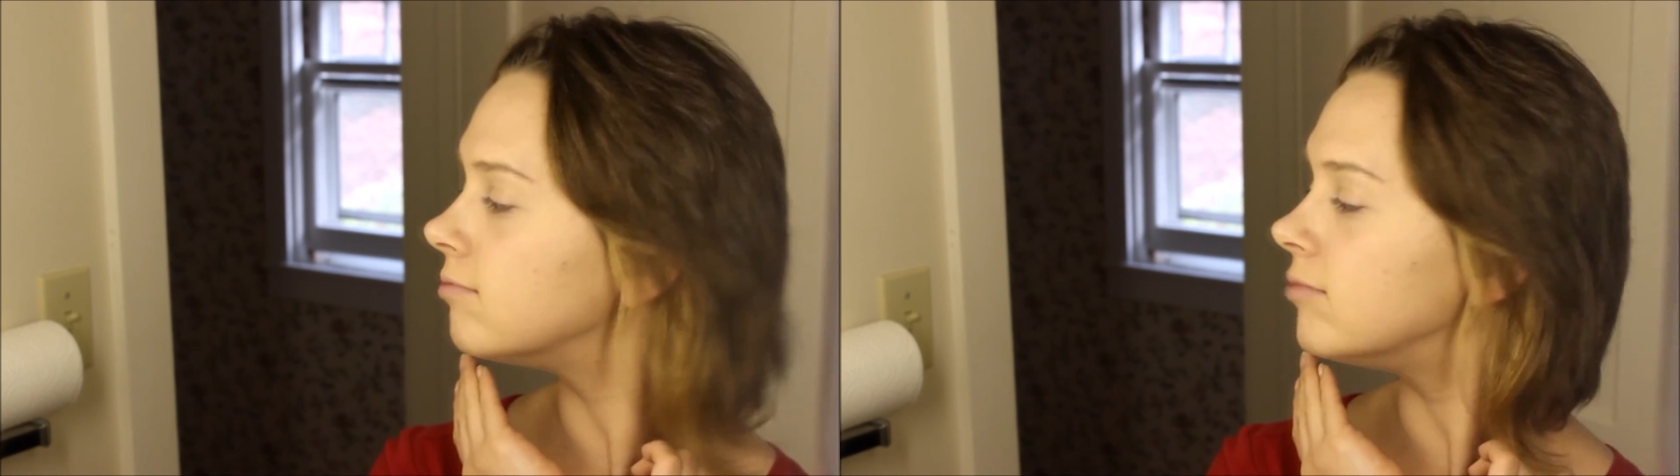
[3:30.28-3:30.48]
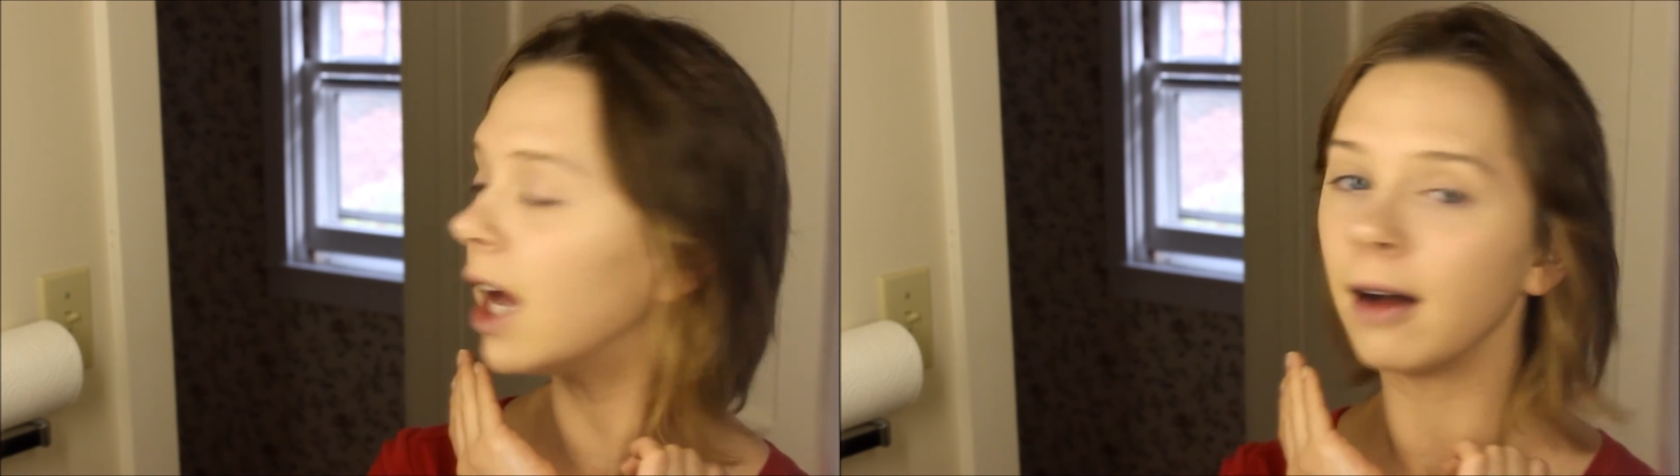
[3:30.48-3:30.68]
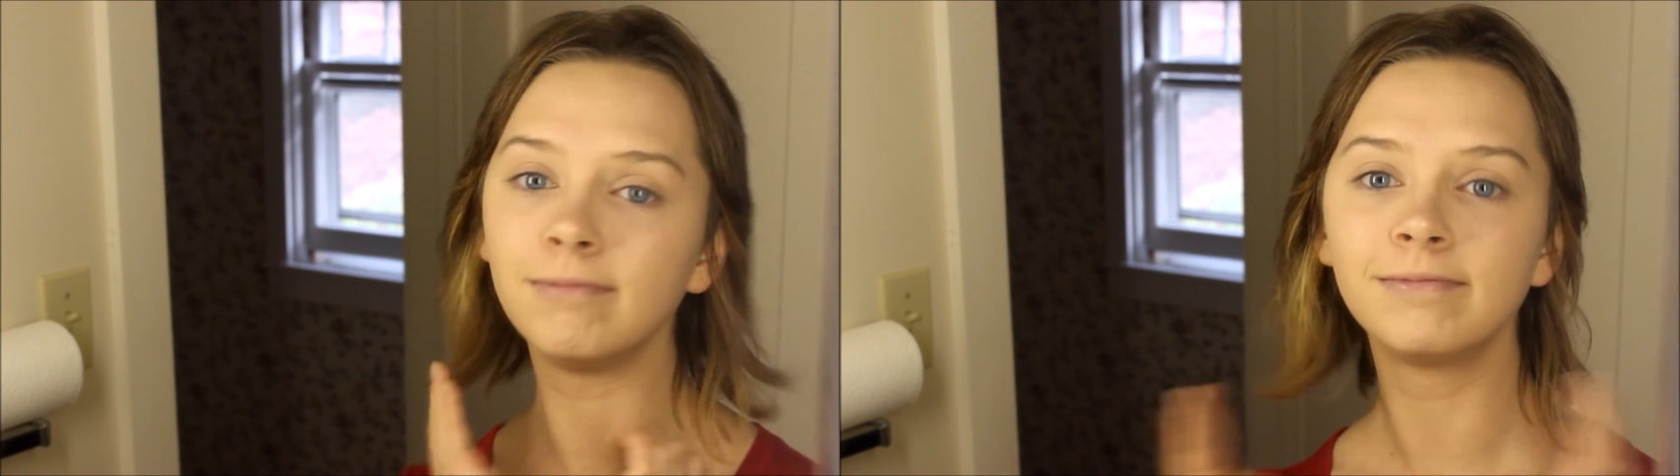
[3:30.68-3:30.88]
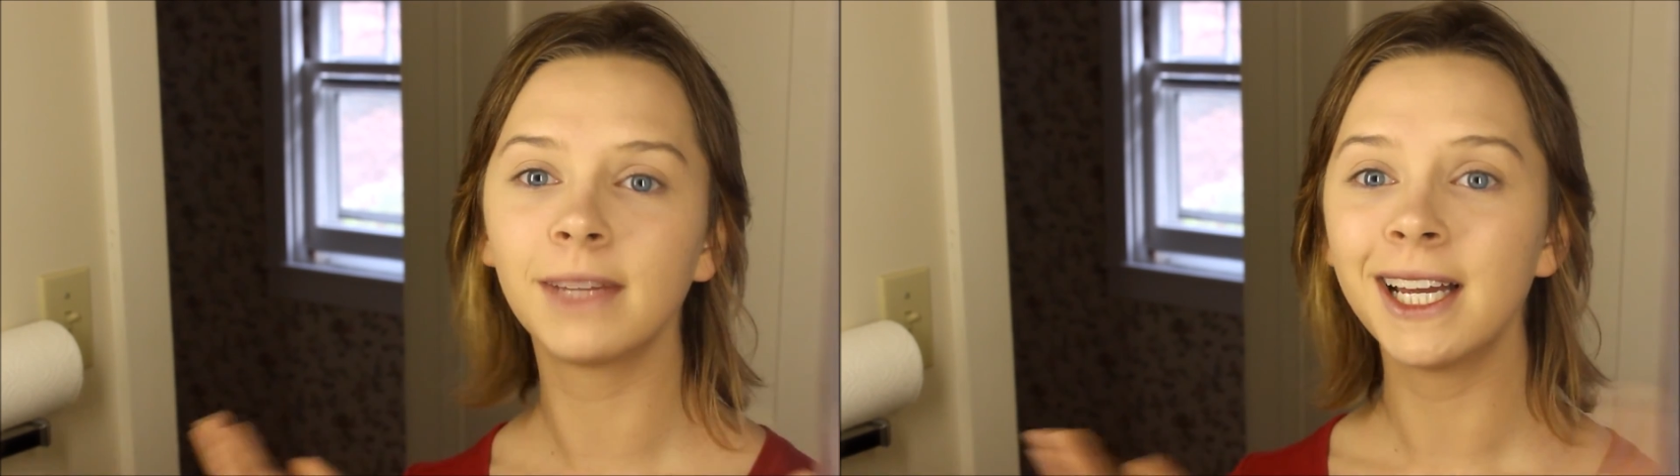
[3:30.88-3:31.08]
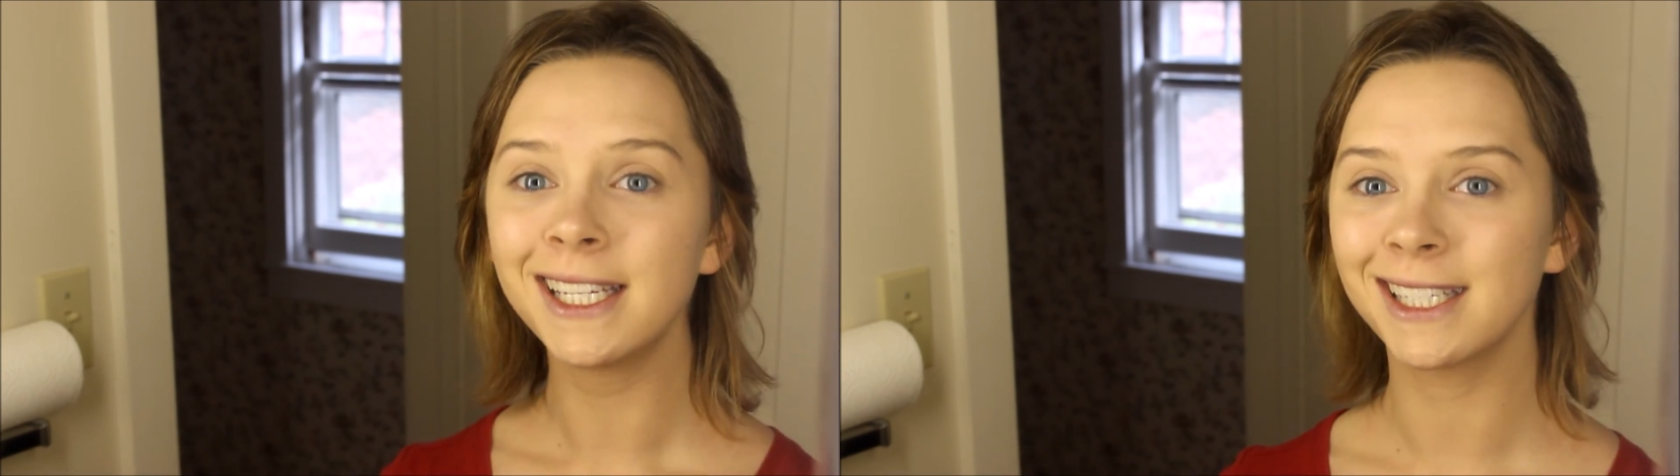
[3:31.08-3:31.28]
Yeah,
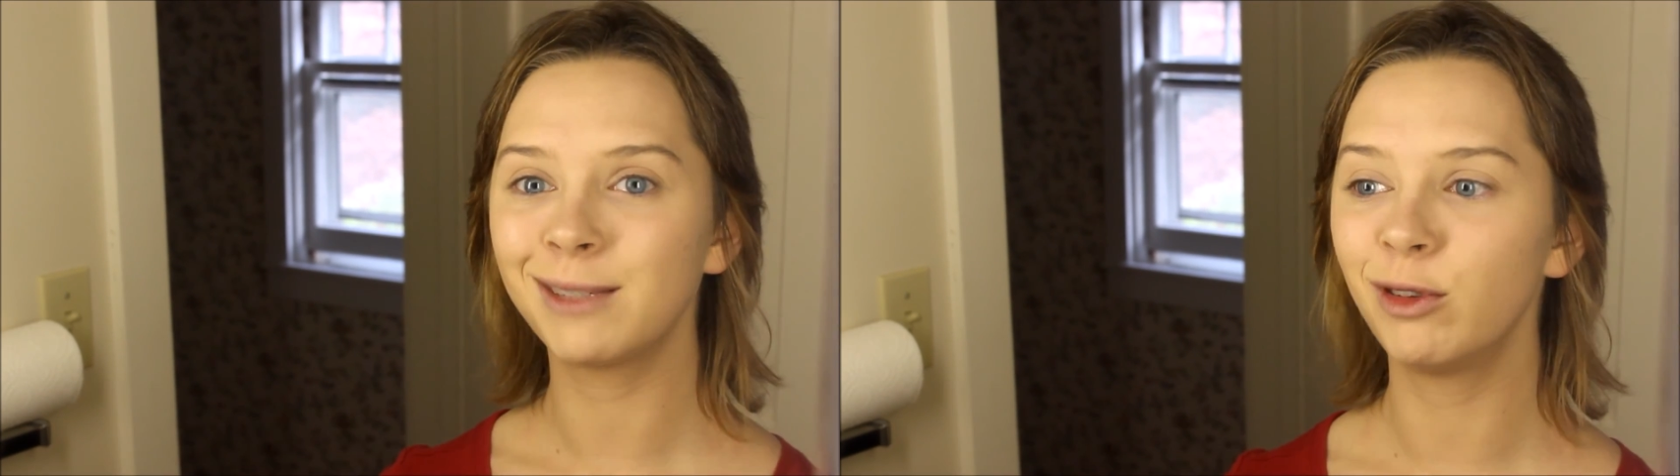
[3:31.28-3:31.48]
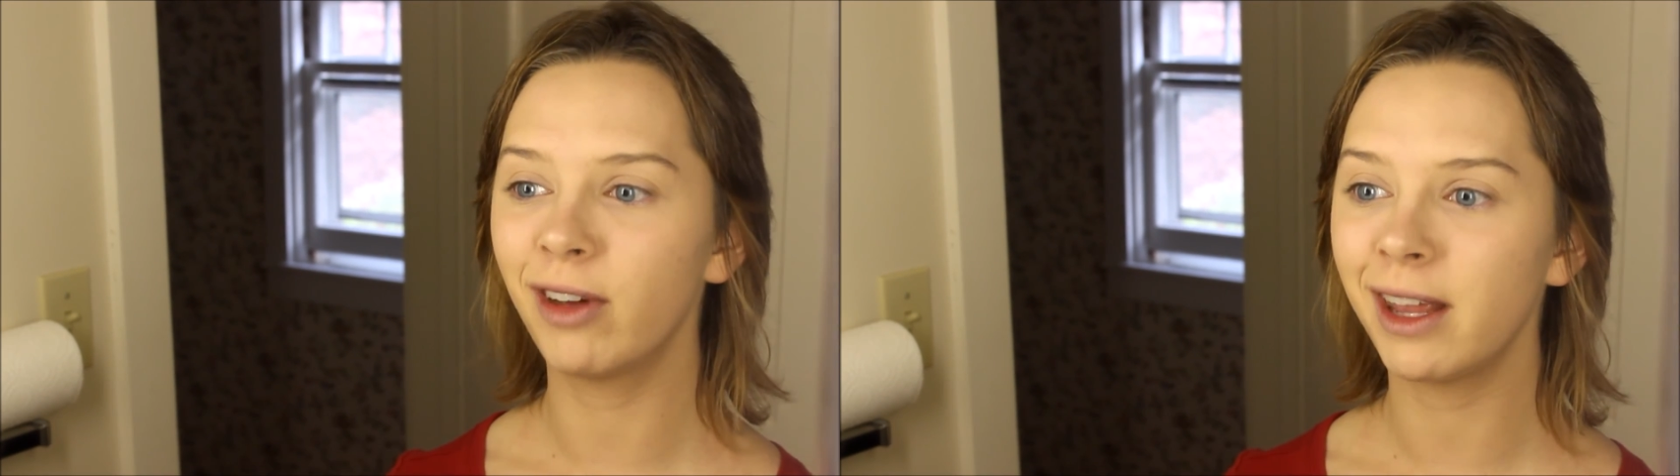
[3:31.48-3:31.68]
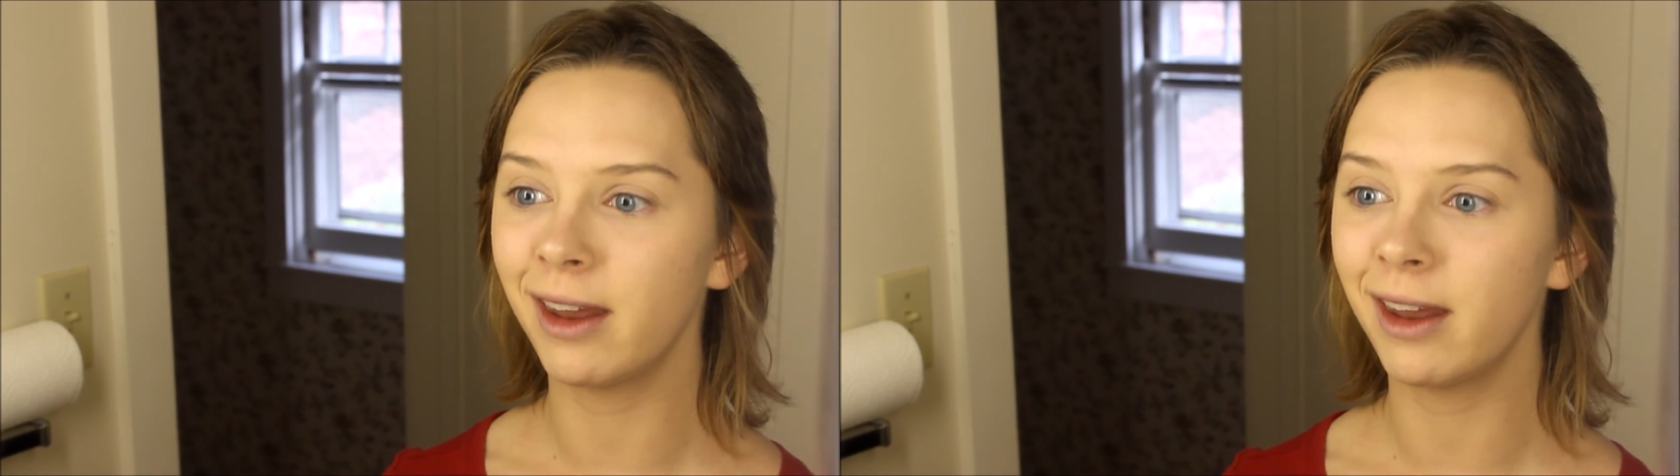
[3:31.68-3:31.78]
move on to the